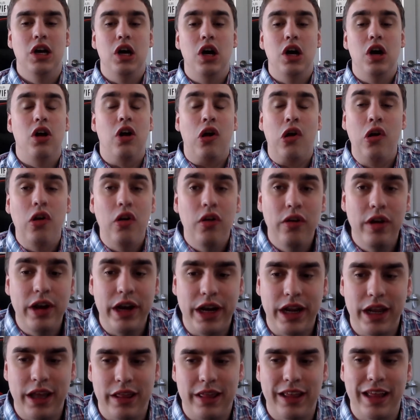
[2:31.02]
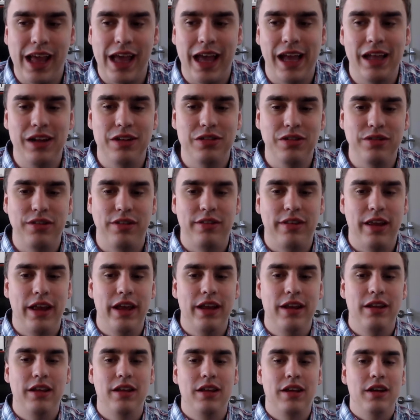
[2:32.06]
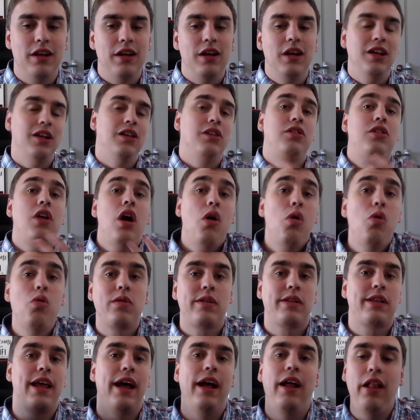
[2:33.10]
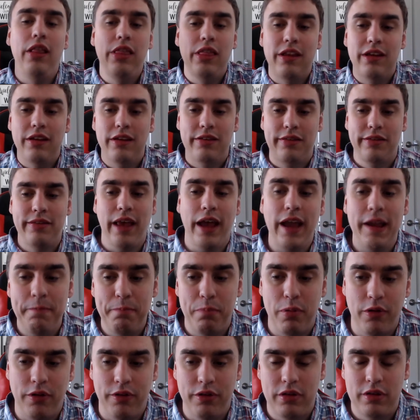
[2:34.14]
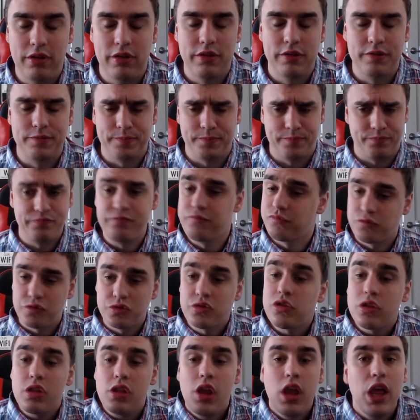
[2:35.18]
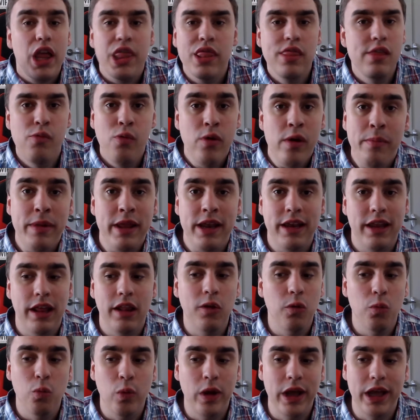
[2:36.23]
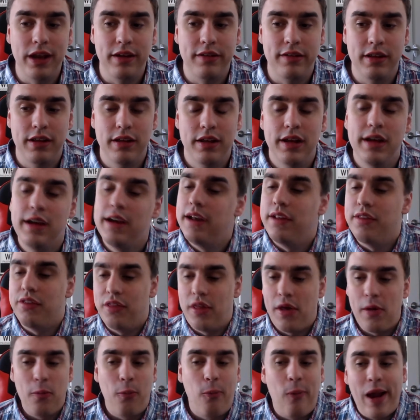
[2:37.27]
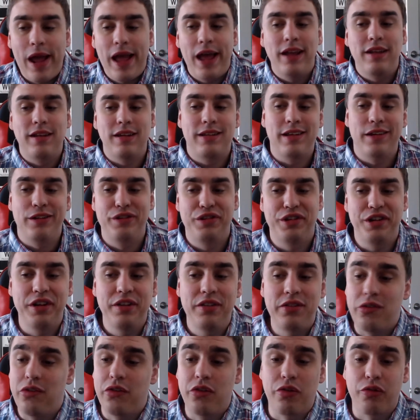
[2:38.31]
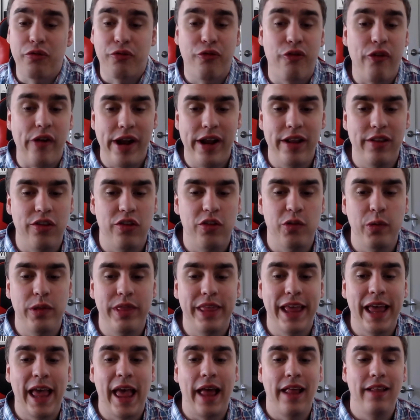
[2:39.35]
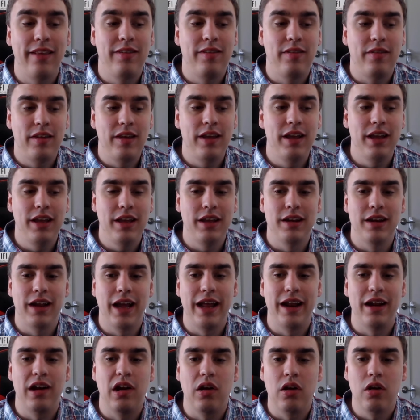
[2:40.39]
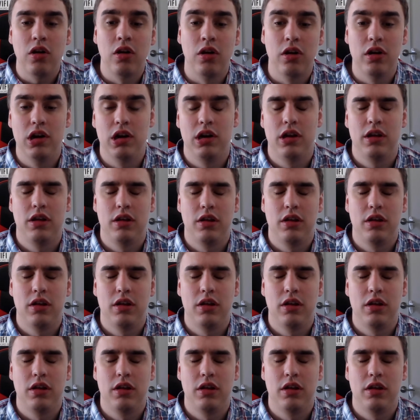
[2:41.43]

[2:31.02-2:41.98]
Hurry, the angel said. Go tell the disciples. The women didn't wait. They ran to tell Jesus' friends what they had seen and heard.